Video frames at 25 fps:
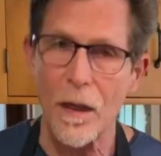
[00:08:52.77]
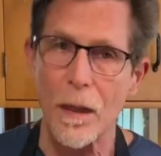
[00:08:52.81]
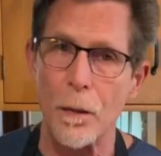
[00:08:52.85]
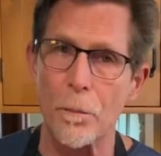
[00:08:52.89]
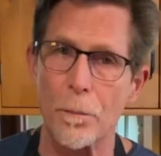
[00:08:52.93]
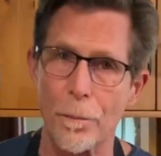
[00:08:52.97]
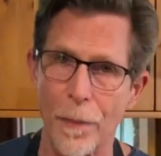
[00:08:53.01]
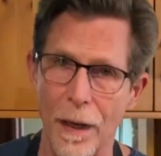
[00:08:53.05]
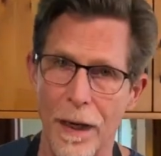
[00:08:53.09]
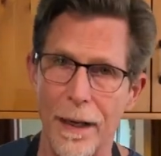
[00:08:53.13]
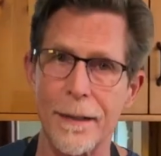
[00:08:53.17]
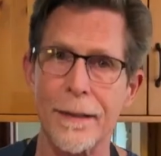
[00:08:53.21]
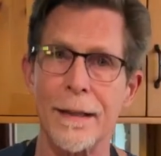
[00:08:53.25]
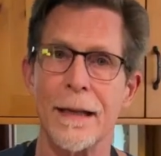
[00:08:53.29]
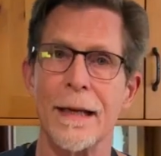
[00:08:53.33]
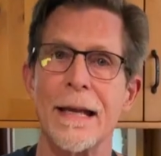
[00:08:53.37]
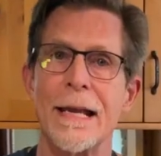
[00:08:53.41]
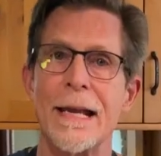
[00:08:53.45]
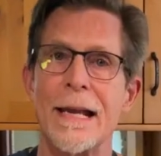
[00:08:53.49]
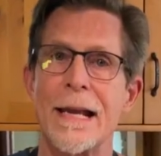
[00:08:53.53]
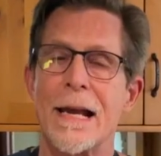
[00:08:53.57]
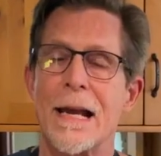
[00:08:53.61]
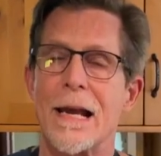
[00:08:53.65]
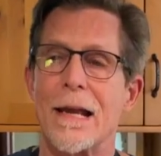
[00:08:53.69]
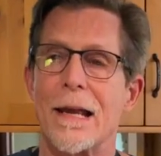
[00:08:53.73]
But
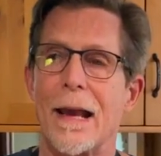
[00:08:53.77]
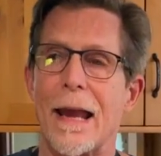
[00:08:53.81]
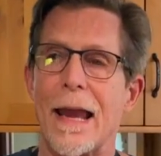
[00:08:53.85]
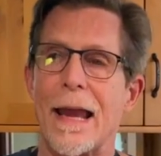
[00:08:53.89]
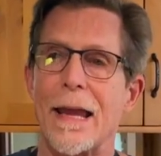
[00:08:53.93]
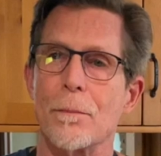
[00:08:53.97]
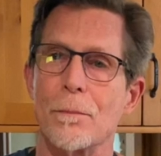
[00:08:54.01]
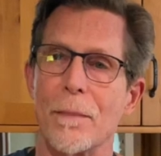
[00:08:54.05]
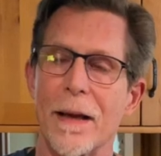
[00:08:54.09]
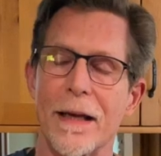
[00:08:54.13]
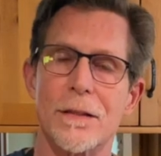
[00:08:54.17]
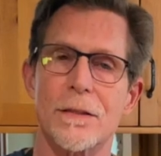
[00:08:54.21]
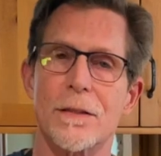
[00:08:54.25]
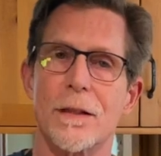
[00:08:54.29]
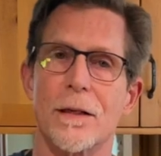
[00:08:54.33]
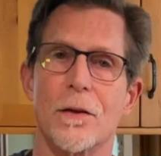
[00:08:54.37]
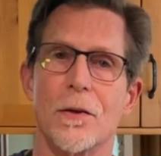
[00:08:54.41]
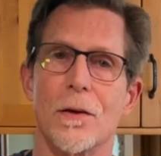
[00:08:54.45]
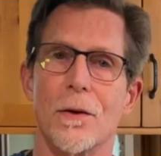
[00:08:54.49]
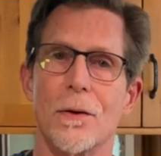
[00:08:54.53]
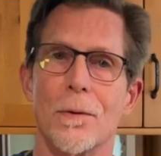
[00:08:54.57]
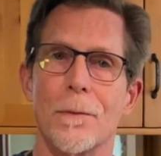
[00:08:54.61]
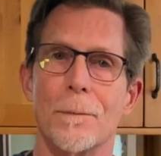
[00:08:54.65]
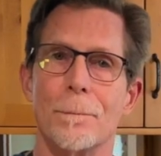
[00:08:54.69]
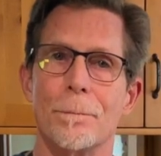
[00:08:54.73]
in
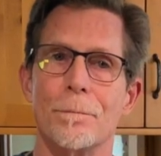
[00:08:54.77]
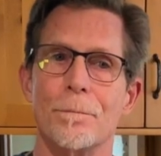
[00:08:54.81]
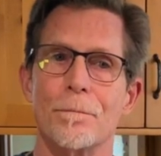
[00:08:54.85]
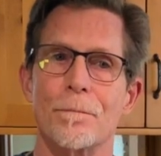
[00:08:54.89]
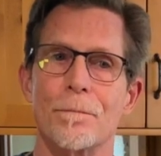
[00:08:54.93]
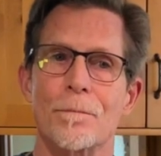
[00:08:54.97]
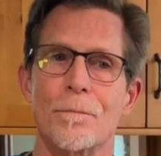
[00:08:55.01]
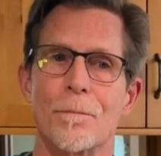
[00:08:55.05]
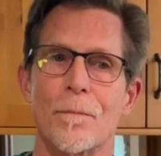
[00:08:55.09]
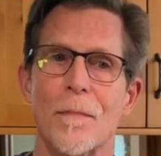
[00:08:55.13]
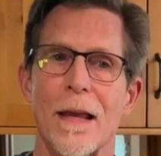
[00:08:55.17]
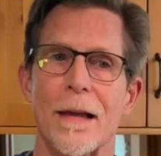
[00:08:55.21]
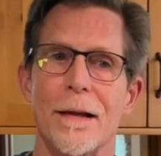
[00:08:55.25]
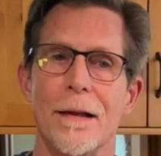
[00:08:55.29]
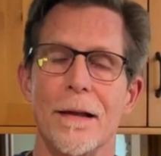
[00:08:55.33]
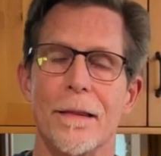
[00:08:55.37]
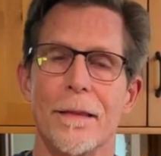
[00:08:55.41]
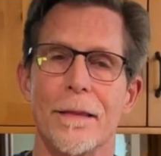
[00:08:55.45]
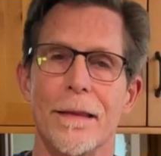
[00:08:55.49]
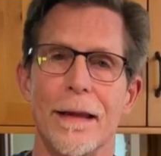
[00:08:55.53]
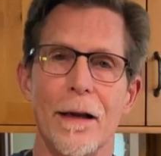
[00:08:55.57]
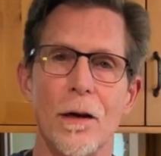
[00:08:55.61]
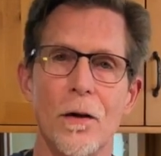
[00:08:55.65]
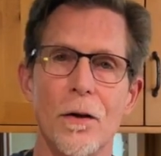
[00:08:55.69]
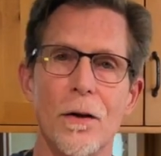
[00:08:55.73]
Mexico,
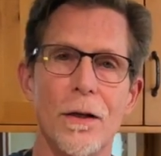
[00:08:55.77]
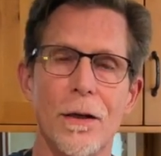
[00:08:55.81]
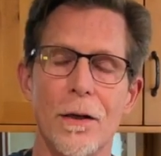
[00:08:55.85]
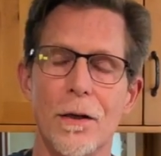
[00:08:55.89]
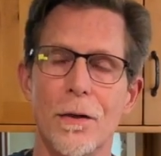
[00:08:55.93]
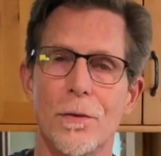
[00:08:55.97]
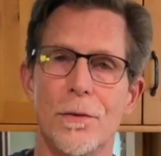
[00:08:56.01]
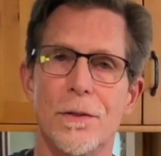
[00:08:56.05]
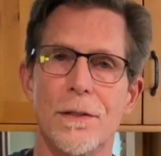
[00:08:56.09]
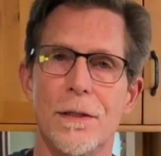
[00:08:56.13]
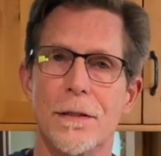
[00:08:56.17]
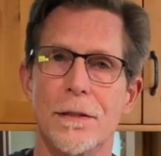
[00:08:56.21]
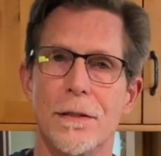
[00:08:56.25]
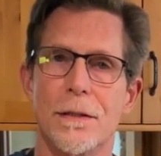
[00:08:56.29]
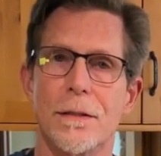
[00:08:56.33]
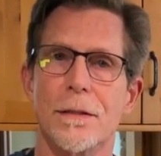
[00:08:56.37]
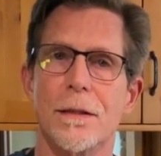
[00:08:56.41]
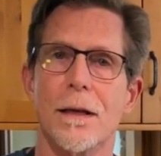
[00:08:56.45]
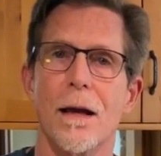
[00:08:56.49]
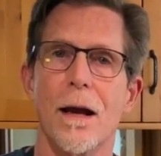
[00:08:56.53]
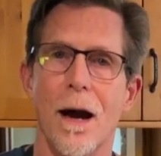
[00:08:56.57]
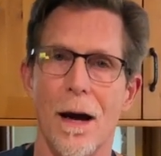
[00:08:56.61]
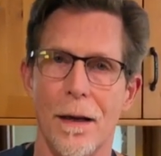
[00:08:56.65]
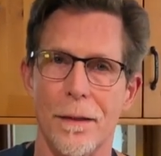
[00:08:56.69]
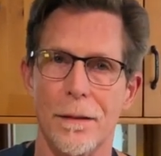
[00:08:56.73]
they are going to use this as a
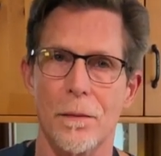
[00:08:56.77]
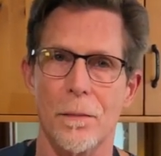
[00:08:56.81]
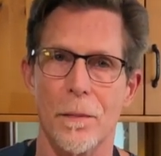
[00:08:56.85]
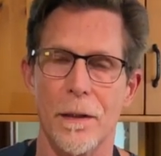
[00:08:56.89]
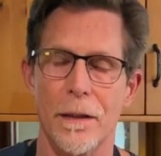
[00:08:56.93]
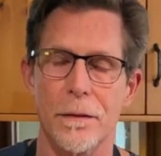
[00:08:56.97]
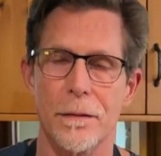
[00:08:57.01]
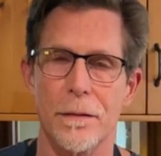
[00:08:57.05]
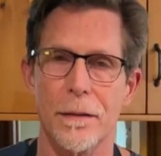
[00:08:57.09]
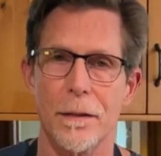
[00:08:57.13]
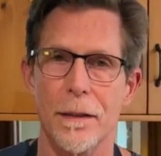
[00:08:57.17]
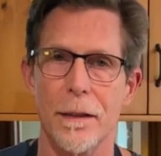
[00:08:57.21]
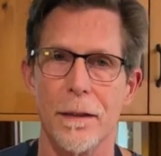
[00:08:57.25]
condiment.